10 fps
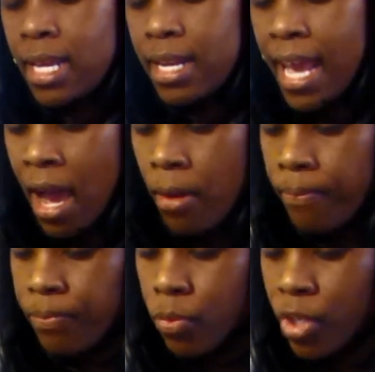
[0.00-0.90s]
Now,
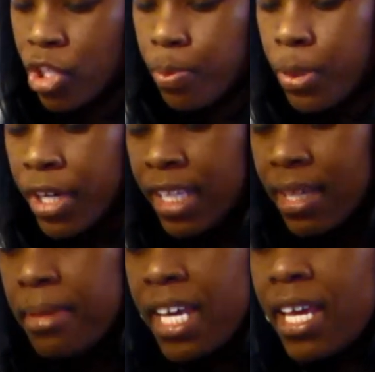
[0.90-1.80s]
when you're putting
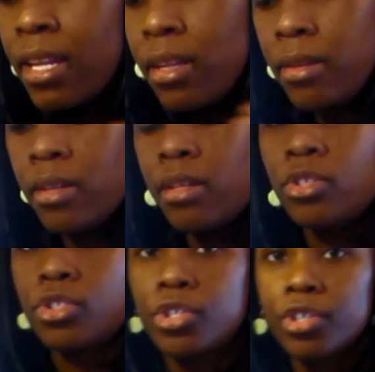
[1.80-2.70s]
them in
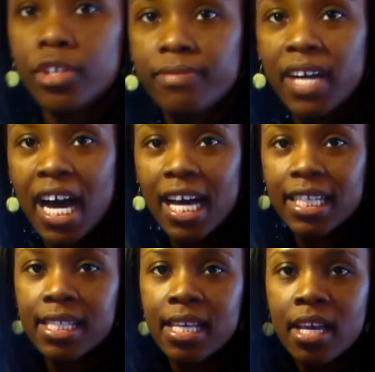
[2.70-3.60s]
to your
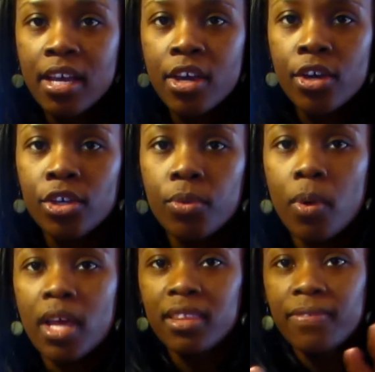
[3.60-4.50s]
vase, you
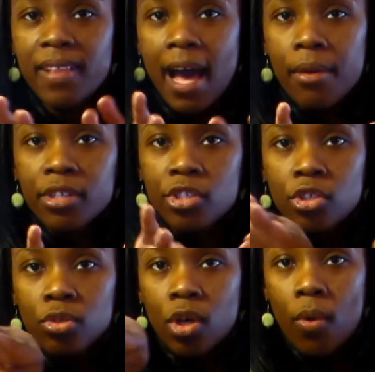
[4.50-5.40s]
want the flowers
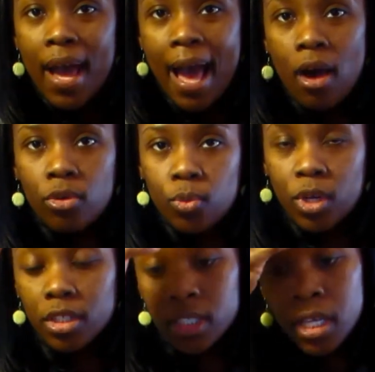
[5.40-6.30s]
to go
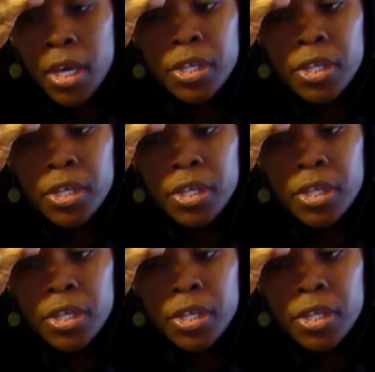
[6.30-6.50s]
outwards.